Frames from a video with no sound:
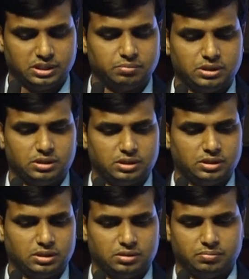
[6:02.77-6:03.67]
treatment
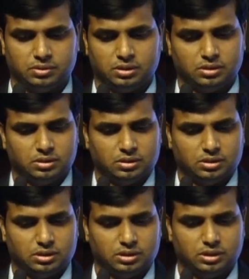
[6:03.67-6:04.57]
in
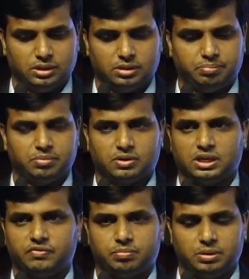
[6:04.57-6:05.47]
a
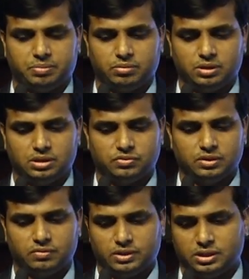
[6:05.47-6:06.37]
craft paper mill,
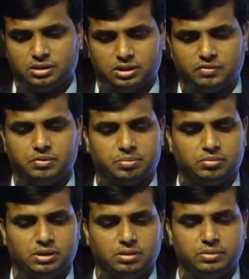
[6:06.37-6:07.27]
twin wire craft paper
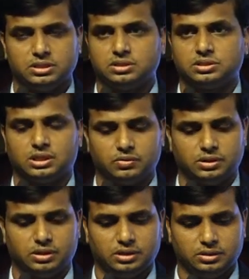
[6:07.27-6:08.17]
mill based in South
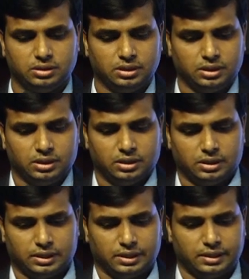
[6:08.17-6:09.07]
India.
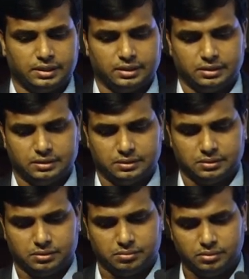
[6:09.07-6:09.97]
And
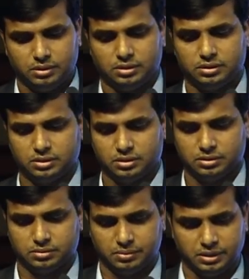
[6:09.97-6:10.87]

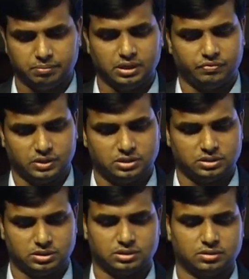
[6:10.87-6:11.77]
it
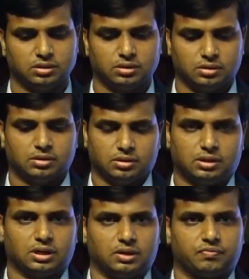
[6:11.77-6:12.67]
manufactures
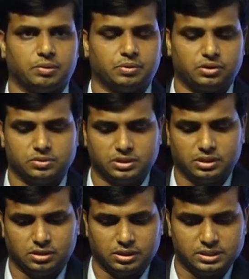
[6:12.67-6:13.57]
craft paper
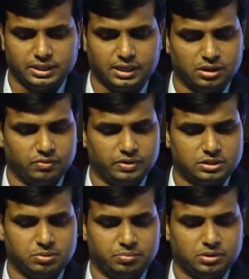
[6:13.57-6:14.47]
using recycled
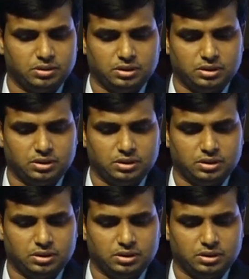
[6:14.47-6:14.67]
waste paper.